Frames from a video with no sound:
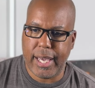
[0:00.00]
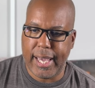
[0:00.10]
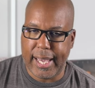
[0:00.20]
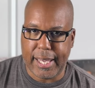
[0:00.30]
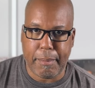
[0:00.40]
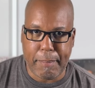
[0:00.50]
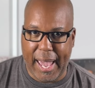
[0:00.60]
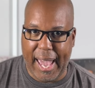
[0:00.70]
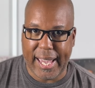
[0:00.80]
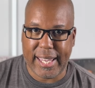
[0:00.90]
and get
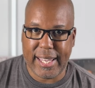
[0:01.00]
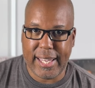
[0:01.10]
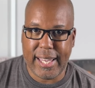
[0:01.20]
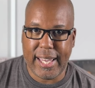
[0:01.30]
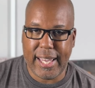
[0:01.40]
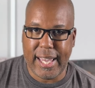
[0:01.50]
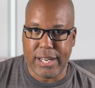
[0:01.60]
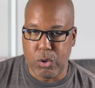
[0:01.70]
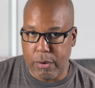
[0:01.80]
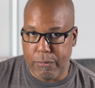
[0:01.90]
back and
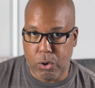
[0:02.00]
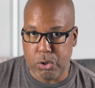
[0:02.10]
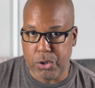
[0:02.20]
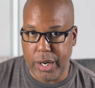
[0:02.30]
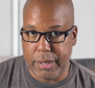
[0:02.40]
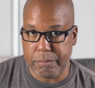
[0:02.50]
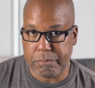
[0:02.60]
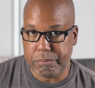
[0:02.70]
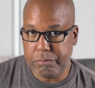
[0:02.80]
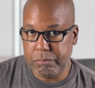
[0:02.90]
do a full trip
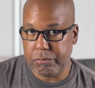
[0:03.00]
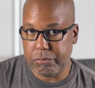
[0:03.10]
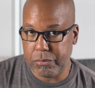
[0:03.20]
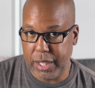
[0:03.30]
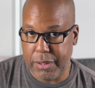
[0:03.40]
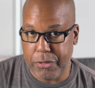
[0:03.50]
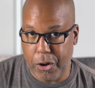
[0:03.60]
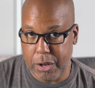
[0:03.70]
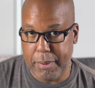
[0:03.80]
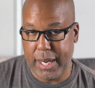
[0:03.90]
in
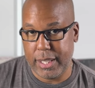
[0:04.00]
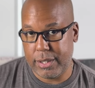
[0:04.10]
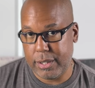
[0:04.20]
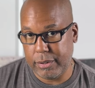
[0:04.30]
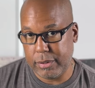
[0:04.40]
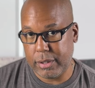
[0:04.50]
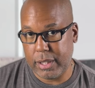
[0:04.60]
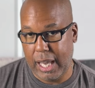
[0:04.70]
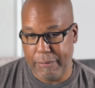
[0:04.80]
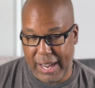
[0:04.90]
30 minutes.
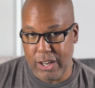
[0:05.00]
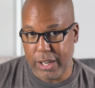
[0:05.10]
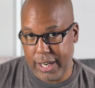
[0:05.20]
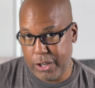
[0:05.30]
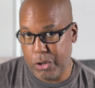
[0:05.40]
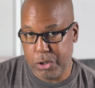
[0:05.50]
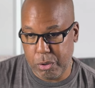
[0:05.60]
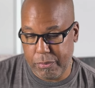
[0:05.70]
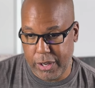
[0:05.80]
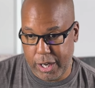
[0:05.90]
If I look at a
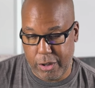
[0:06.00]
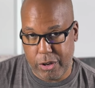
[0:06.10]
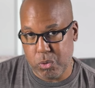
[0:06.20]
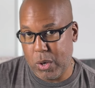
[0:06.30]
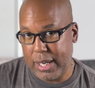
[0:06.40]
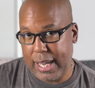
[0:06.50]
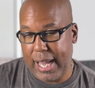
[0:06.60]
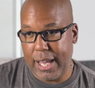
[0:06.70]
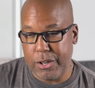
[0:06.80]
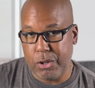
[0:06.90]
YouTube video, there's one
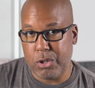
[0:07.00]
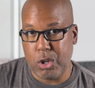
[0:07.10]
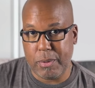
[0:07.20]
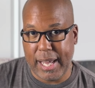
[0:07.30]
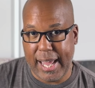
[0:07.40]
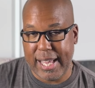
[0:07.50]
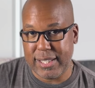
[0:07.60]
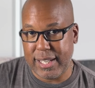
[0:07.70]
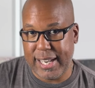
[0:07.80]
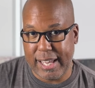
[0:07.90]
guy on YouTube that has
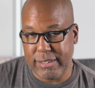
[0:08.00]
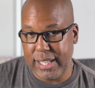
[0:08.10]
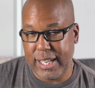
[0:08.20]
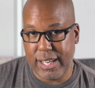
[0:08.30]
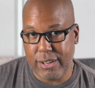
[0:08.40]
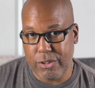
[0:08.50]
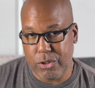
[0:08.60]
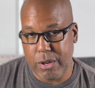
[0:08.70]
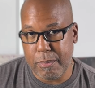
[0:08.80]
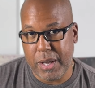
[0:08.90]
the daily deals
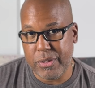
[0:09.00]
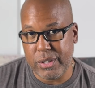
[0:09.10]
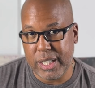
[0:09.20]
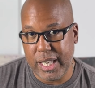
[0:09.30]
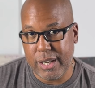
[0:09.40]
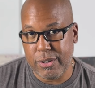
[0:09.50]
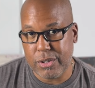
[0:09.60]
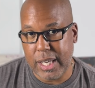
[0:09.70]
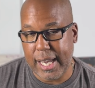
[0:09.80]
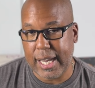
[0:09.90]
or the monthly
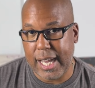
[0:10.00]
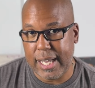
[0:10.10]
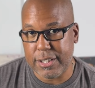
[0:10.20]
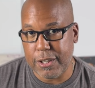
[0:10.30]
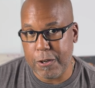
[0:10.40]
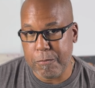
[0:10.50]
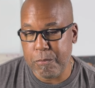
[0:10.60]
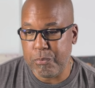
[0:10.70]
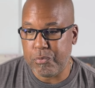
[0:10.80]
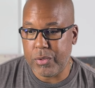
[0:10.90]
deals at Costco.
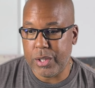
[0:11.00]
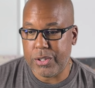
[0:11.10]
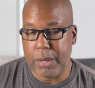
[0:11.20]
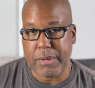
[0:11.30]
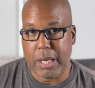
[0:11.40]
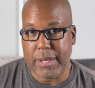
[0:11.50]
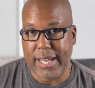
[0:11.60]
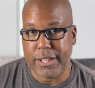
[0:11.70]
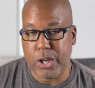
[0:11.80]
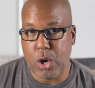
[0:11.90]
Sometimes I
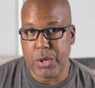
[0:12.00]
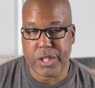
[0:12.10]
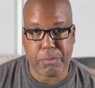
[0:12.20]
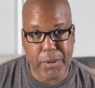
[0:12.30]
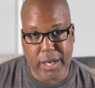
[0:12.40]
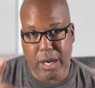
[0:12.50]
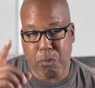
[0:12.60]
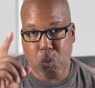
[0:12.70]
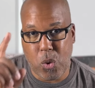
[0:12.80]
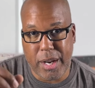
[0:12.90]
can go and just pick
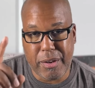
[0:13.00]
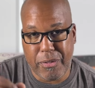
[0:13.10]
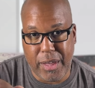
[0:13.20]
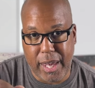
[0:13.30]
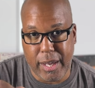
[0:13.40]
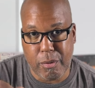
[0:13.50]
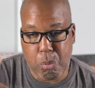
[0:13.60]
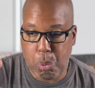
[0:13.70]
up one thing